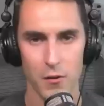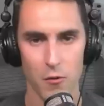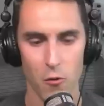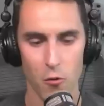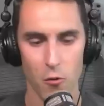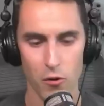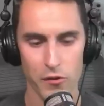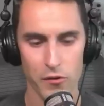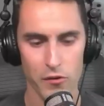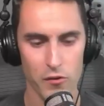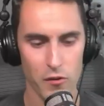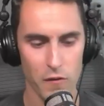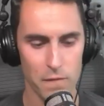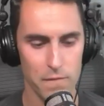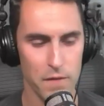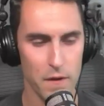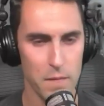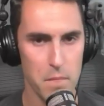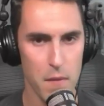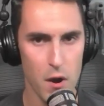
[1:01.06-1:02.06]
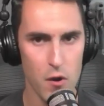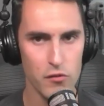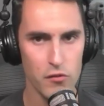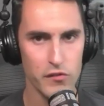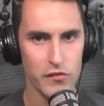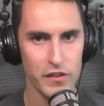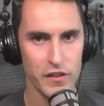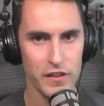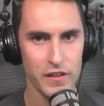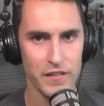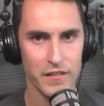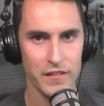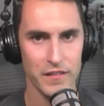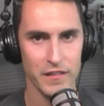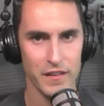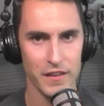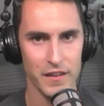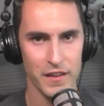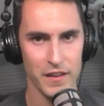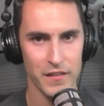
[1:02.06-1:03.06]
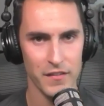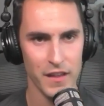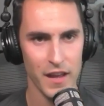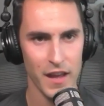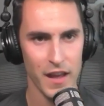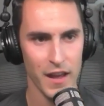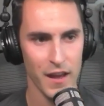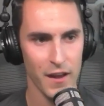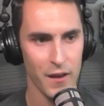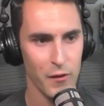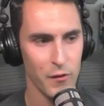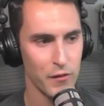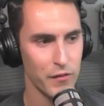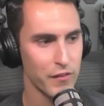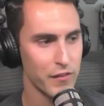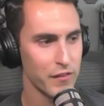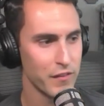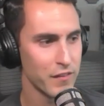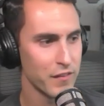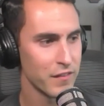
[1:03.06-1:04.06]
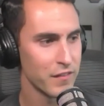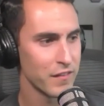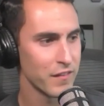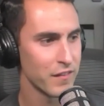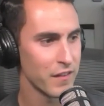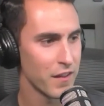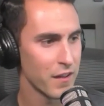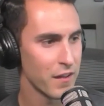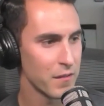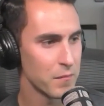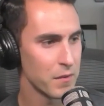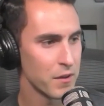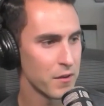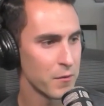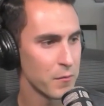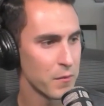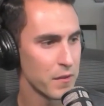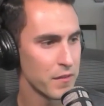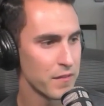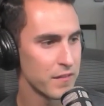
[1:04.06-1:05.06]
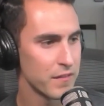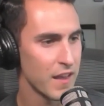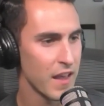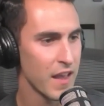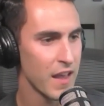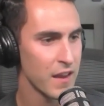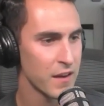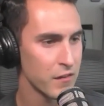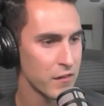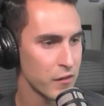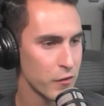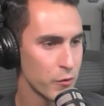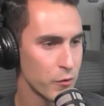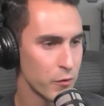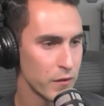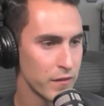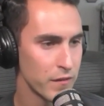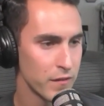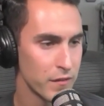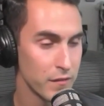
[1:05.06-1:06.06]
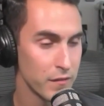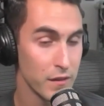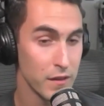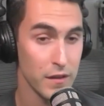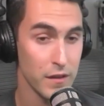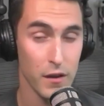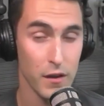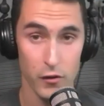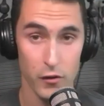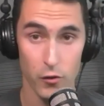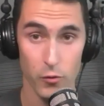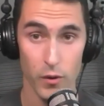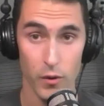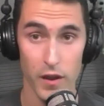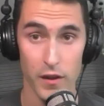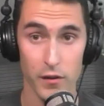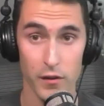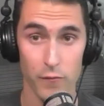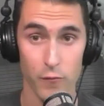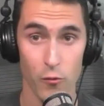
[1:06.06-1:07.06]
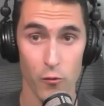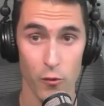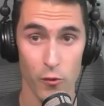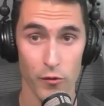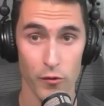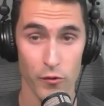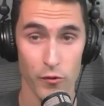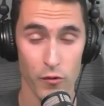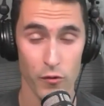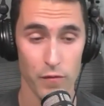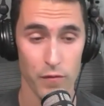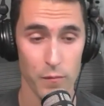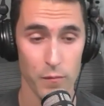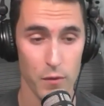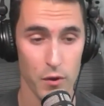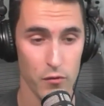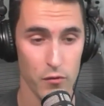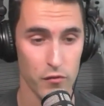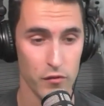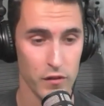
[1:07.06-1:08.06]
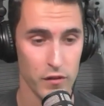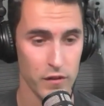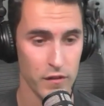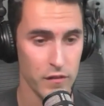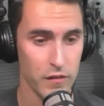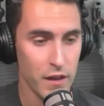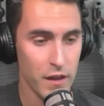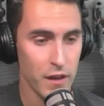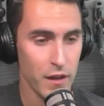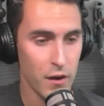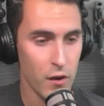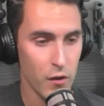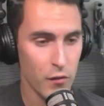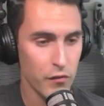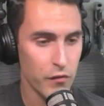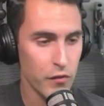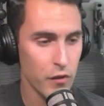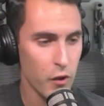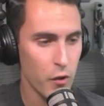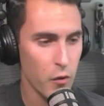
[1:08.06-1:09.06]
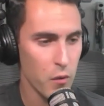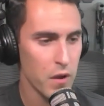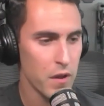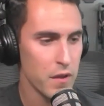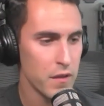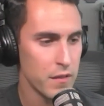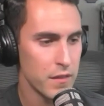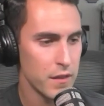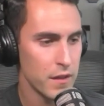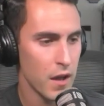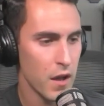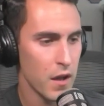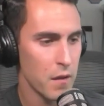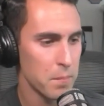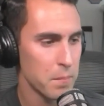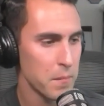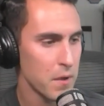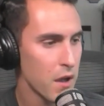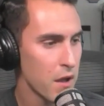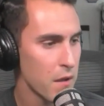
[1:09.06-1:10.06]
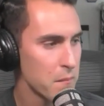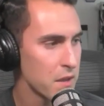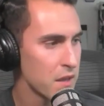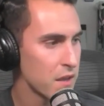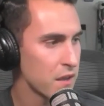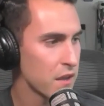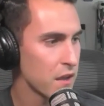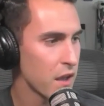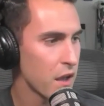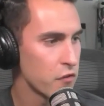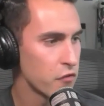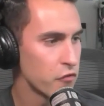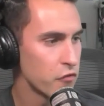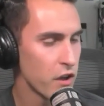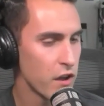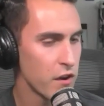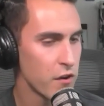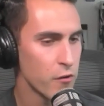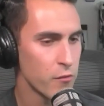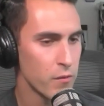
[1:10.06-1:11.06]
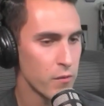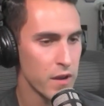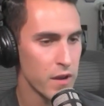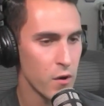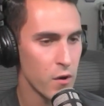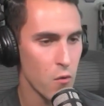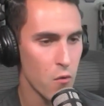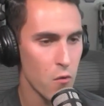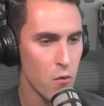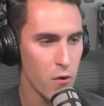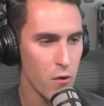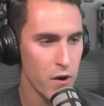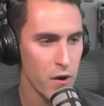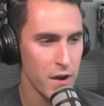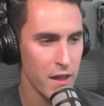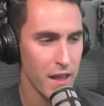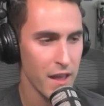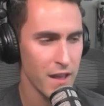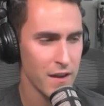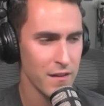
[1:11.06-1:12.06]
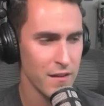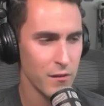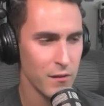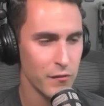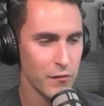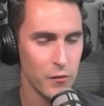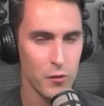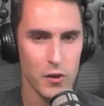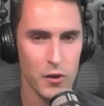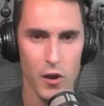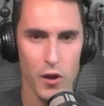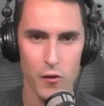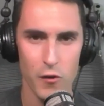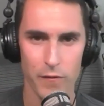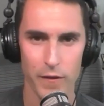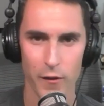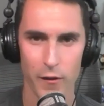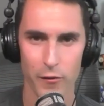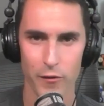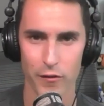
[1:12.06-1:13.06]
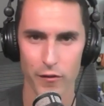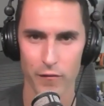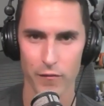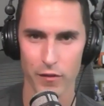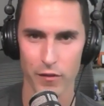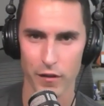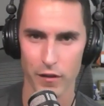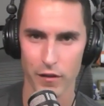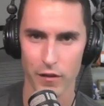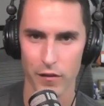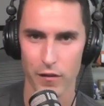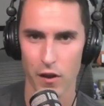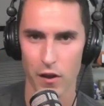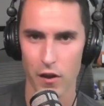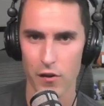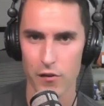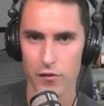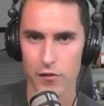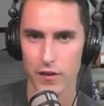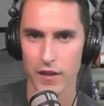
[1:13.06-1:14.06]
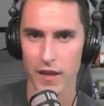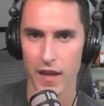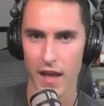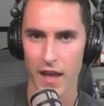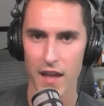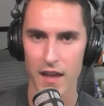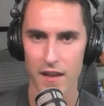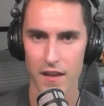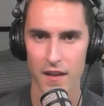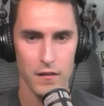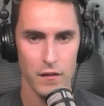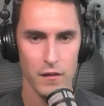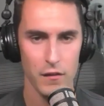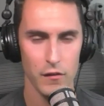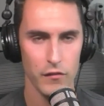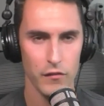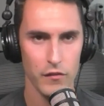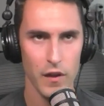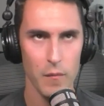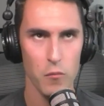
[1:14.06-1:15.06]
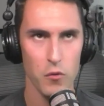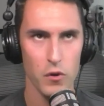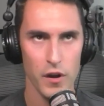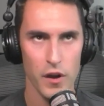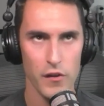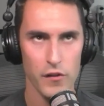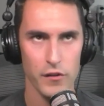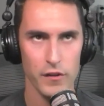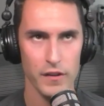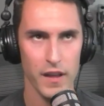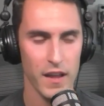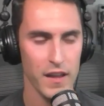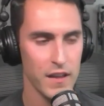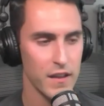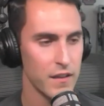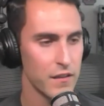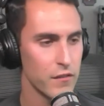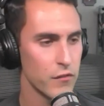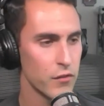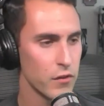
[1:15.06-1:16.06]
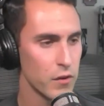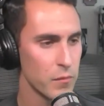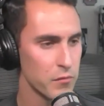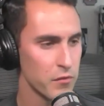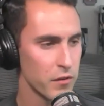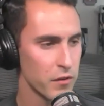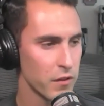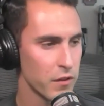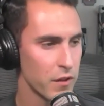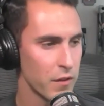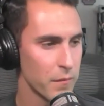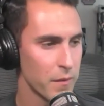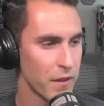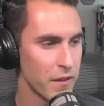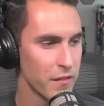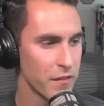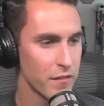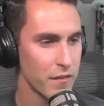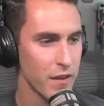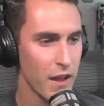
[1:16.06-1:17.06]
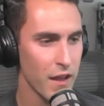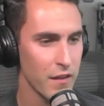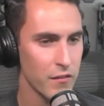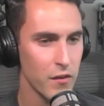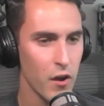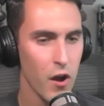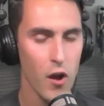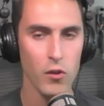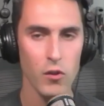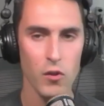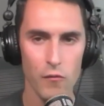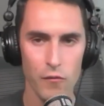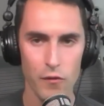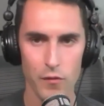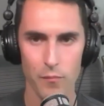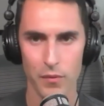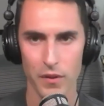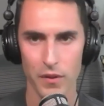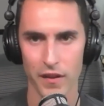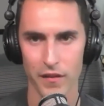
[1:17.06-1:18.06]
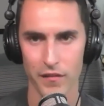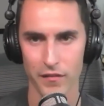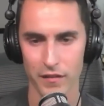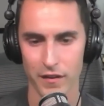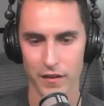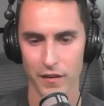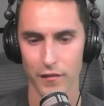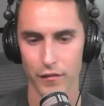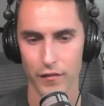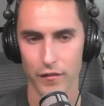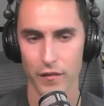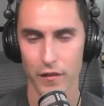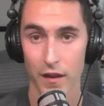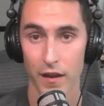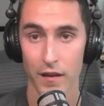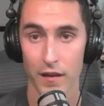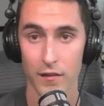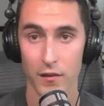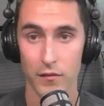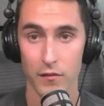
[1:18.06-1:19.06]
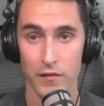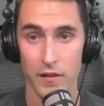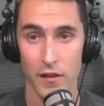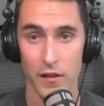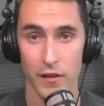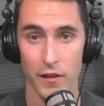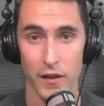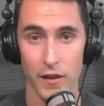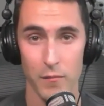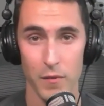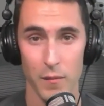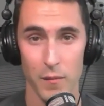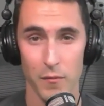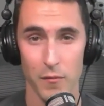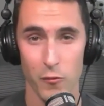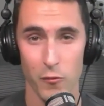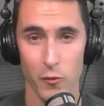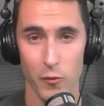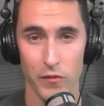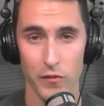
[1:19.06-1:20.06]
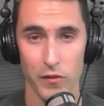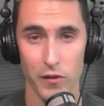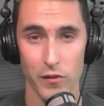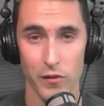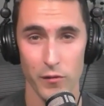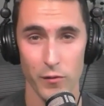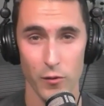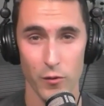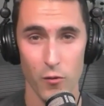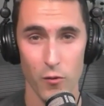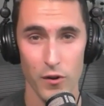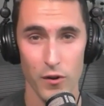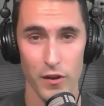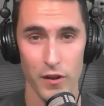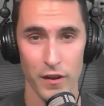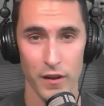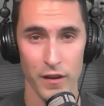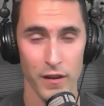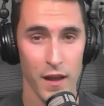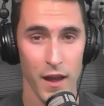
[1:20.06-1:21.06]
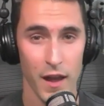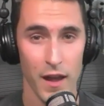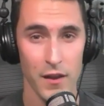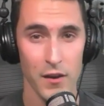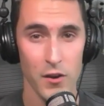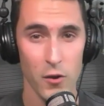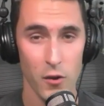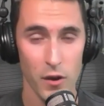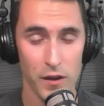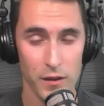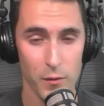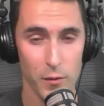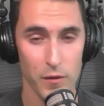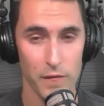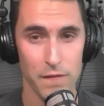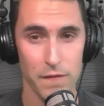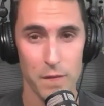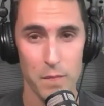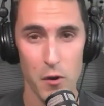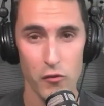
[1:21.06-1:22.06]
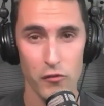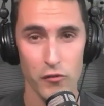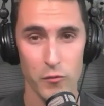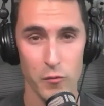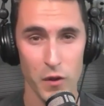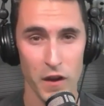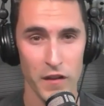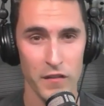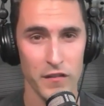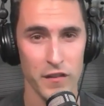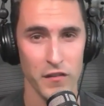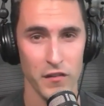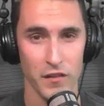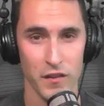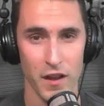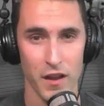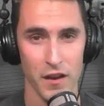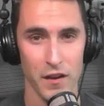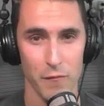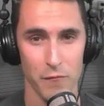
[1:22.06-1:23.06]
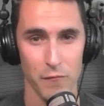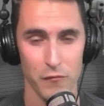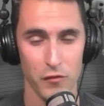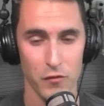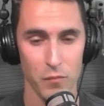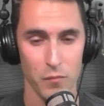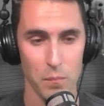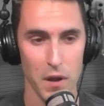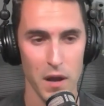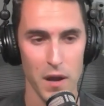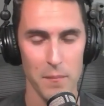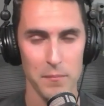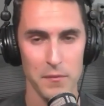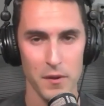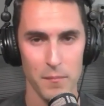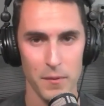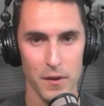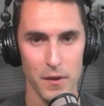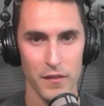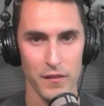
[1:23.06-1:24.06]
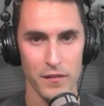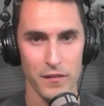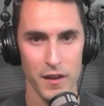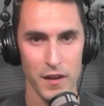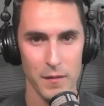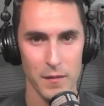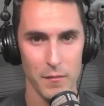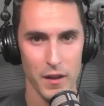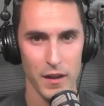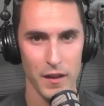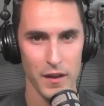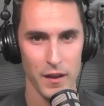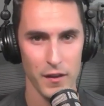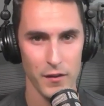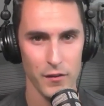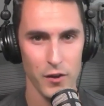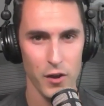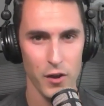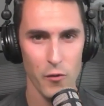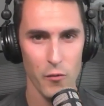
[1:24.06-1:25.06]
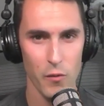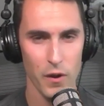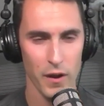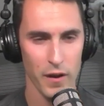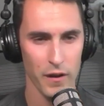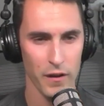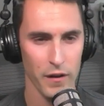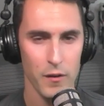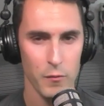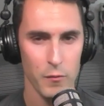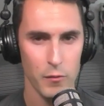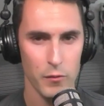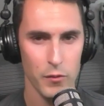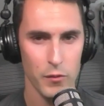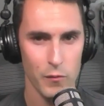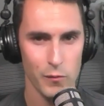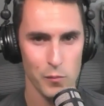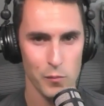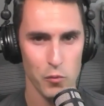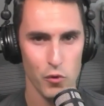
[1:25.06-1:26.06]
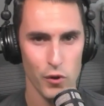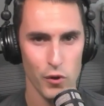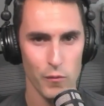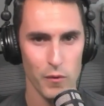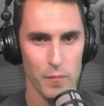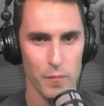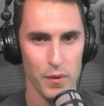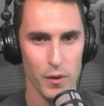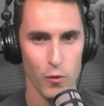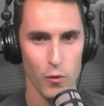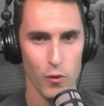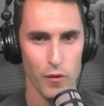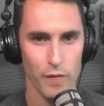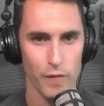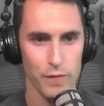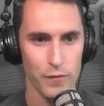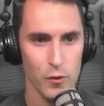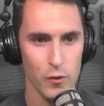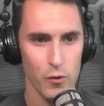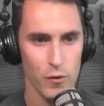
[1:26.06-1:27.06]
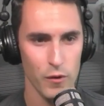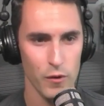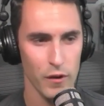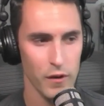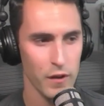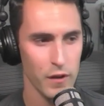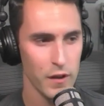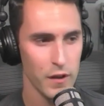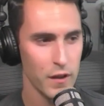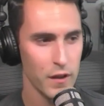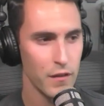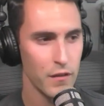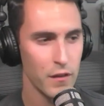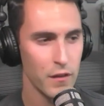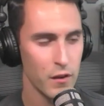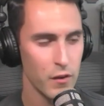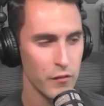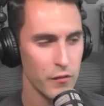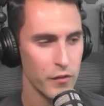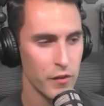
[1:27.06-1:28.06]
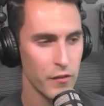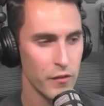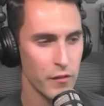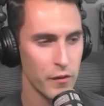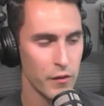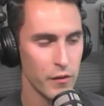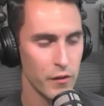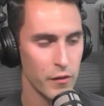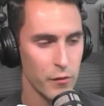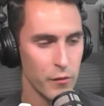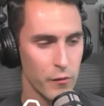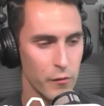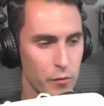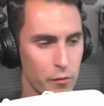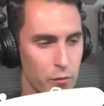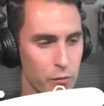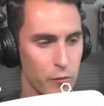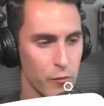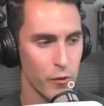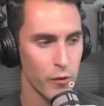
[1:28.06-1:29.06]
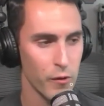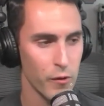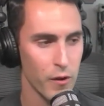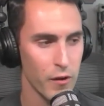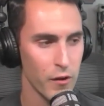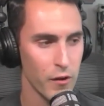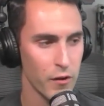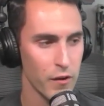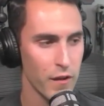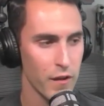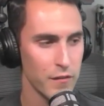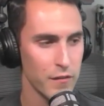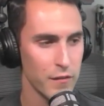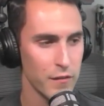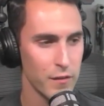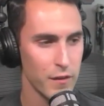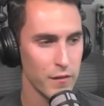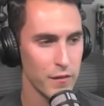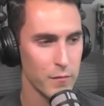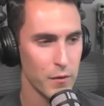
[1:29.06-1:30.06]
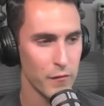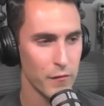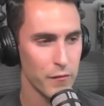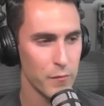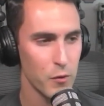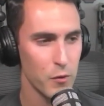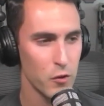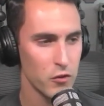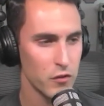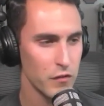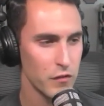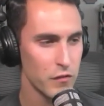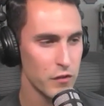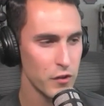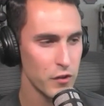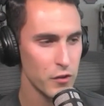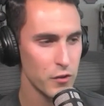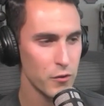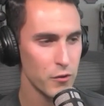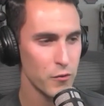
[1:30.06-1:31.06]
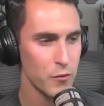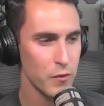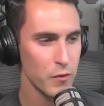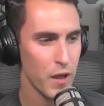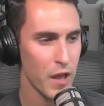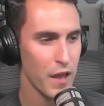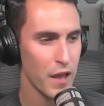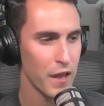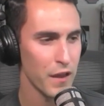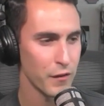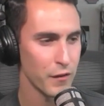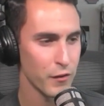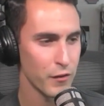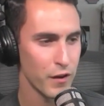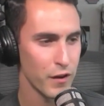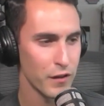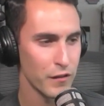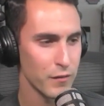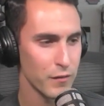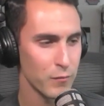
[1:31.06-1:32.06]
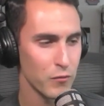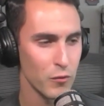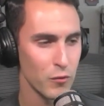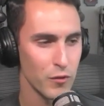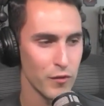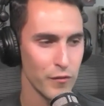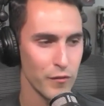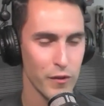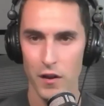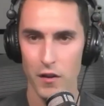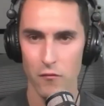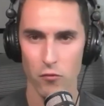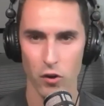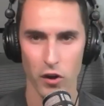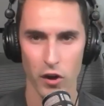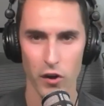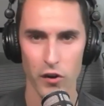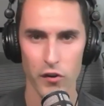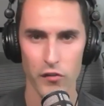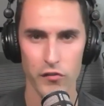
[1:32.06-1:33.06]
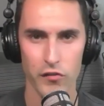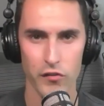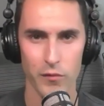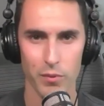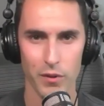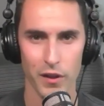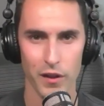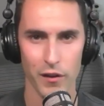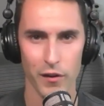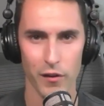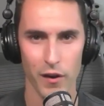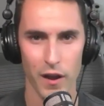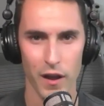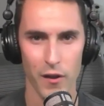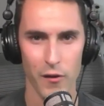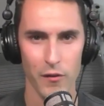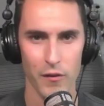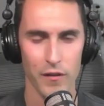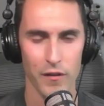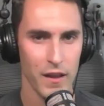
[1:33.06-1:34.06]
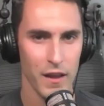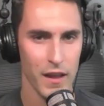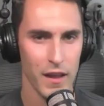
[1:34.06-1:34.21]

Ordinal Fomojis in the house. I'm here with Sanj, who is the creator of Ordinal Fomojis and also the upcoming GeneratORD, and he's also co-founder of the the 100K or sub 100K Inscription Club. Man, this guy is all over the place. And as as I was telling him right before we started recording, I had no idea what a Fomoji was. It just kind of just popped up on the timeline out of nowhere with over 0.1 Bitcoin floor, and then all of a sudden they're they're throwing around all kinds of things about Fomojis too, and creating some sort of recursion playground.